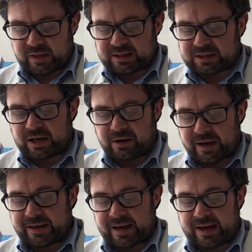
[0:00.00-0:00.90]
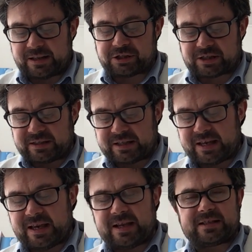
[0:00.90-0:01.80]
So again, just
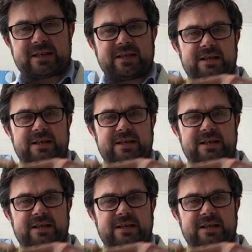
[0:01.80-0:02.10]
kneading,